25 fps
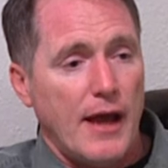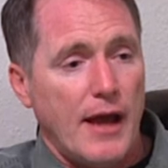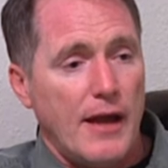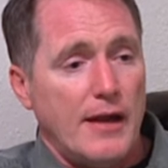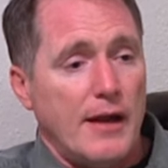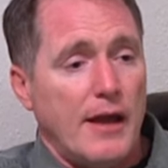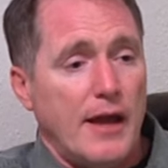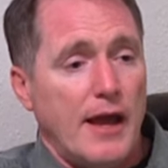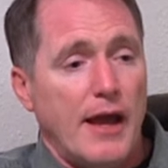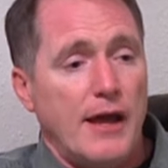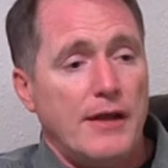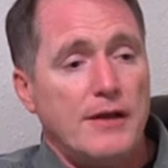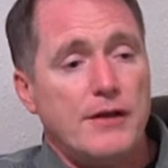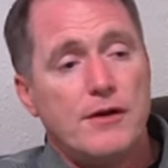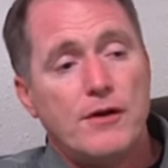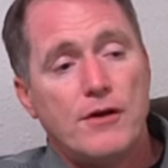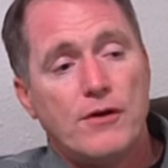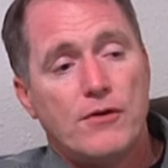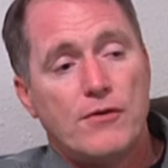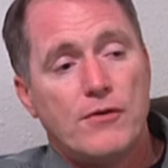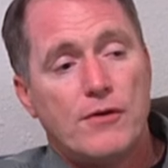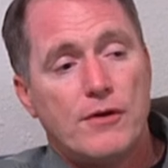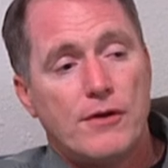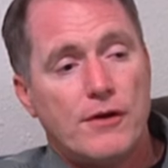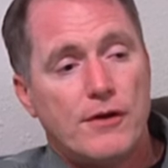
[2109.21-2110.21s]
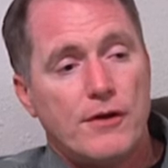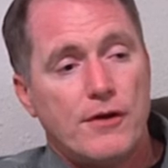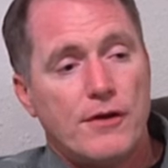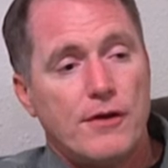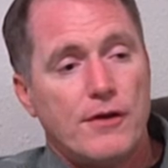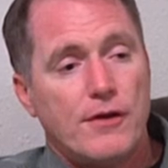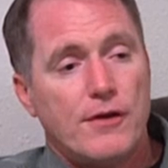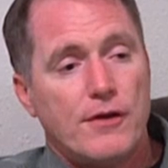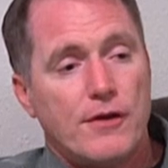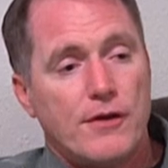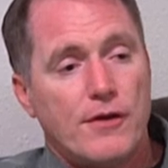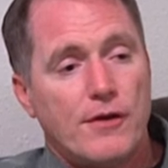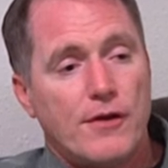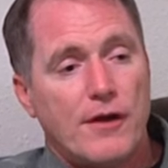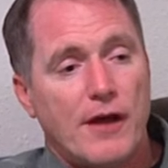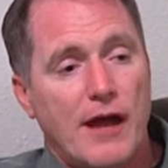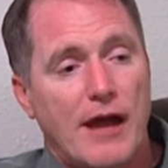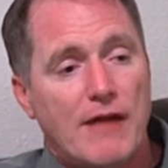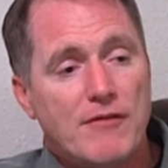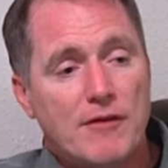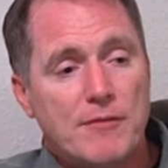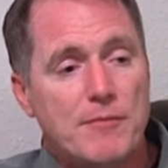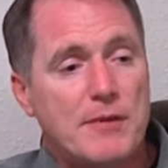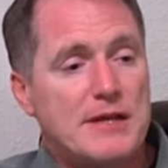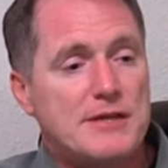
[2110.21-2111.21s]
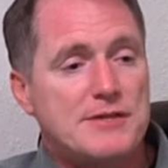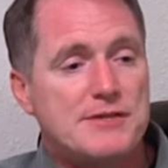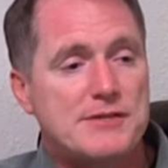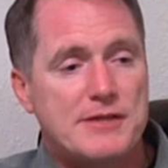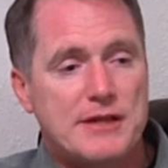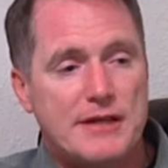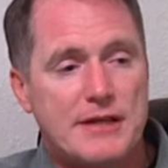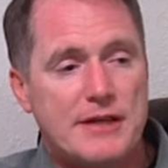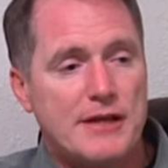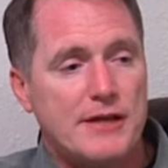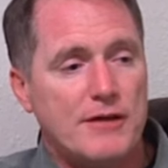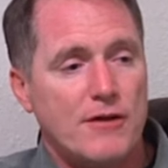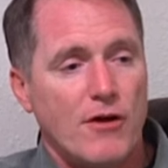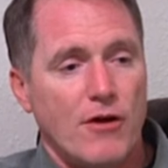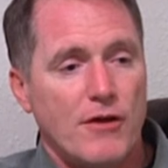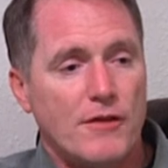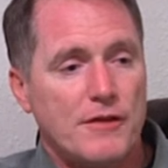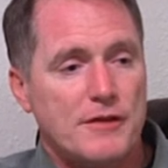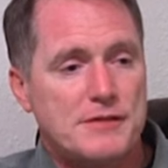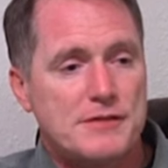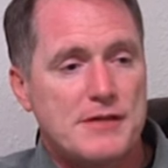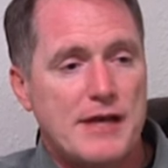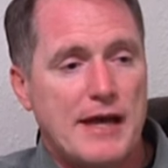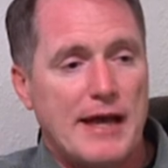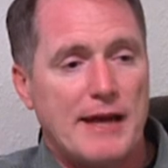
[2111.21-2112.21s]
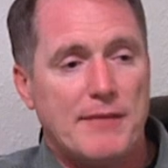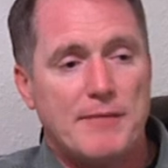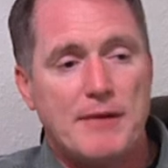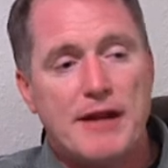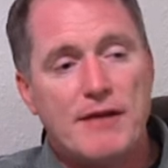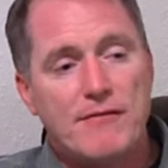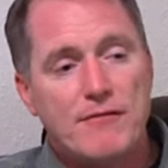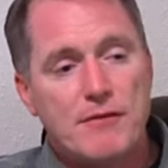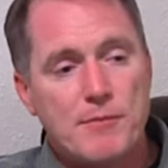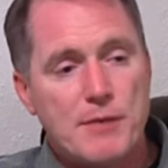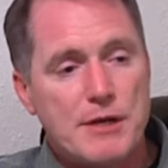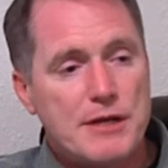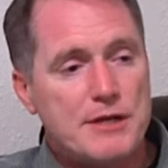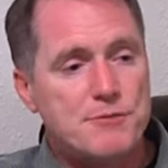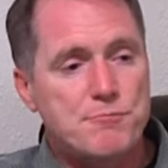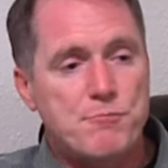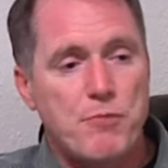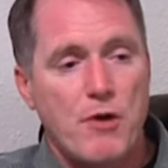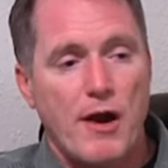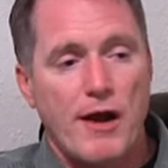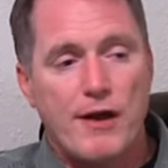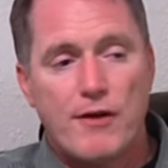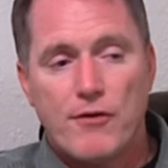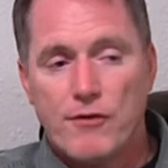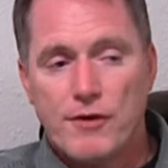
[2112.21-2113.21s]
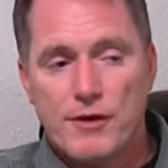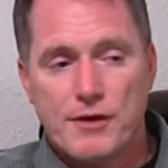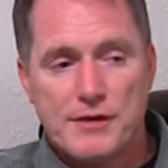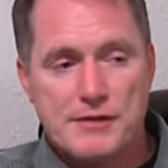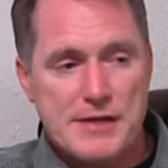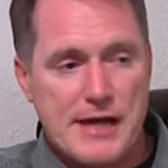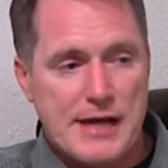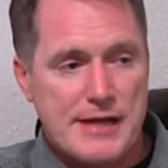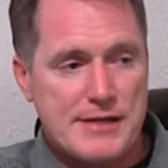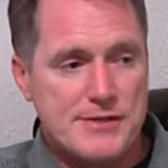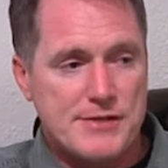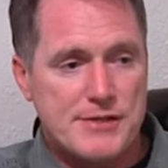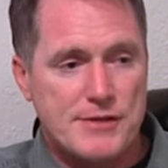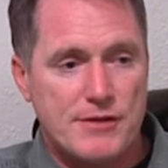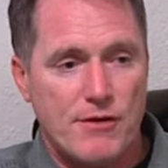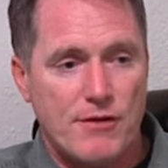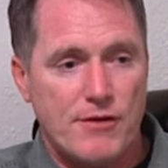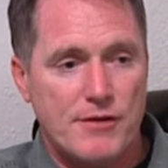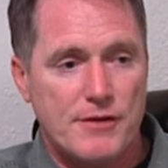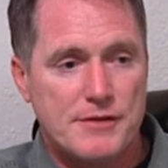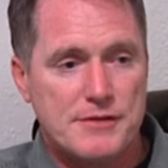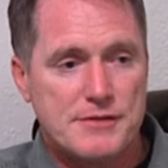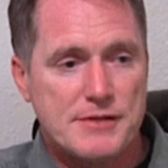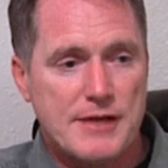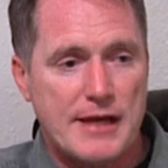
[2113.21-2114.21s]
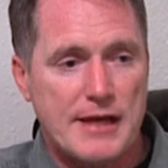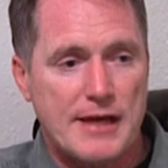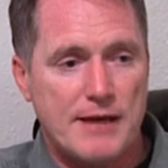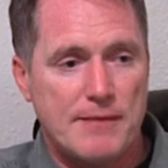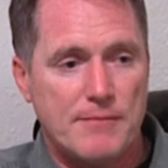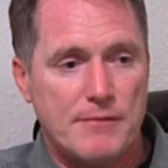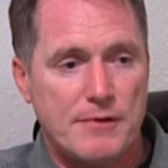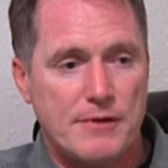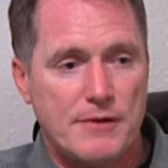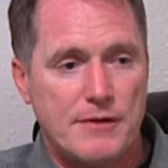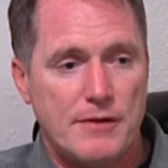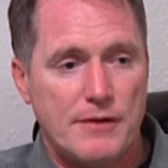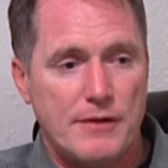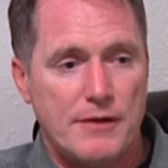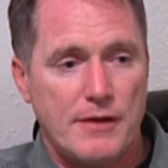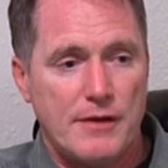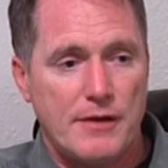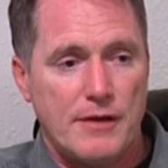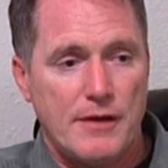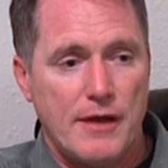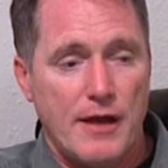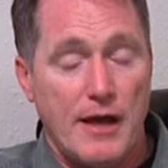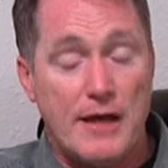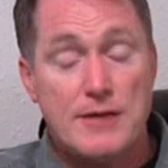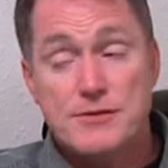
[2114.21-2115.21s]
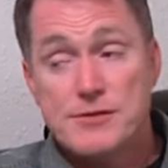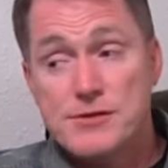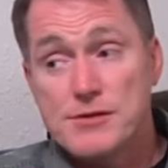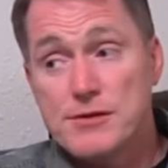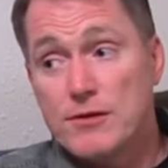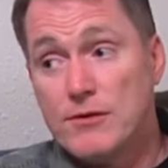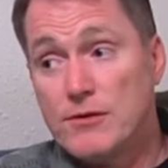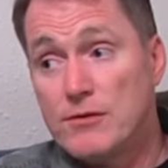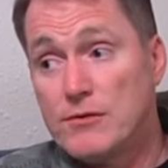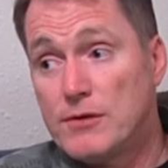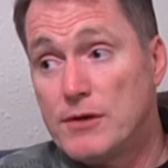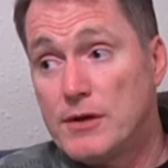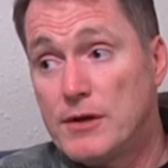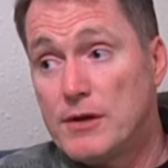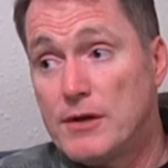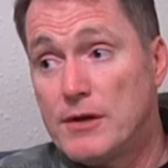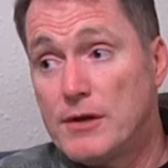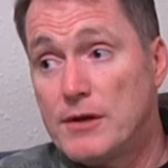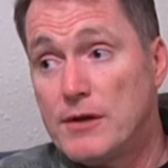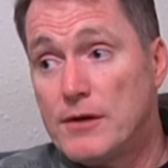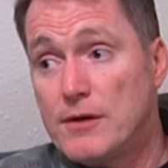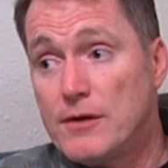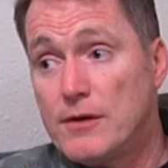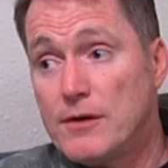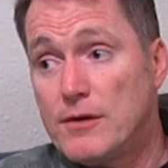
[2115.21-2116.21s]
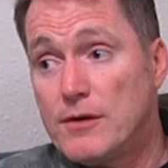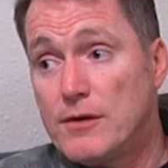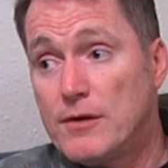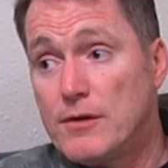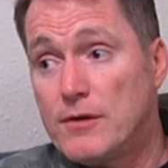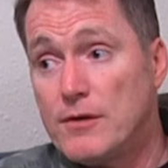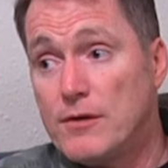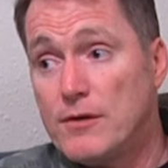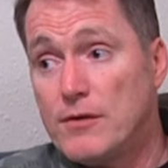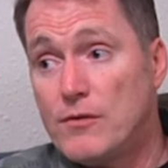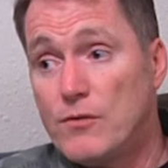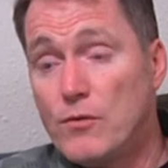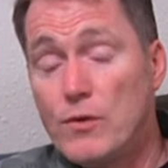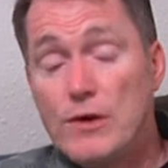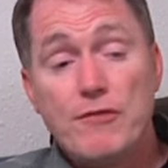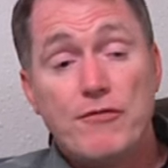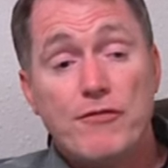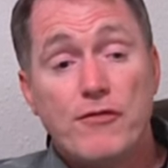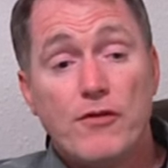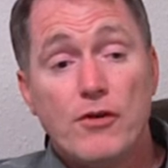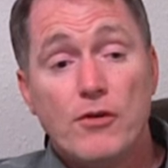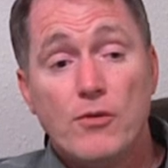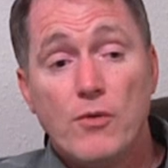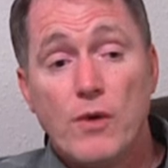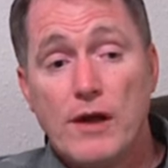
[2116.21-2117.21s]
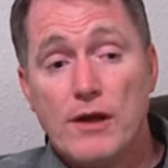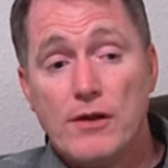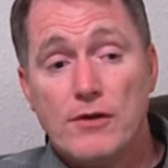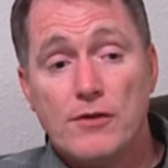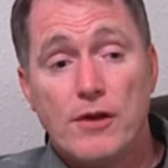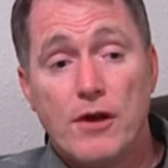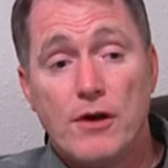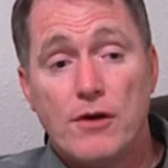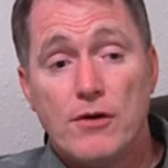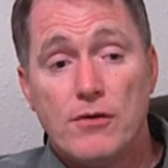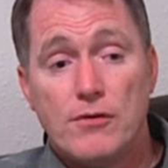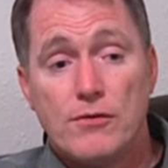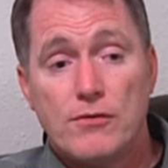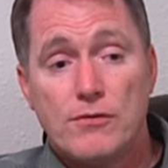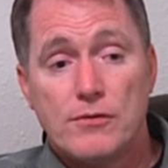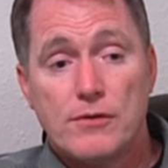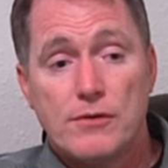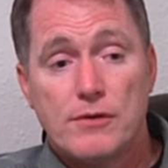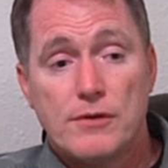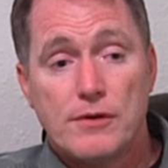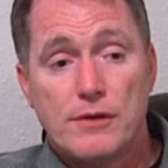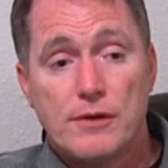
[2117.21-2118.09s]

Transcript: And, and you know, everybody's thinking all the time and everybody's prioritizing all the time. And so we full well know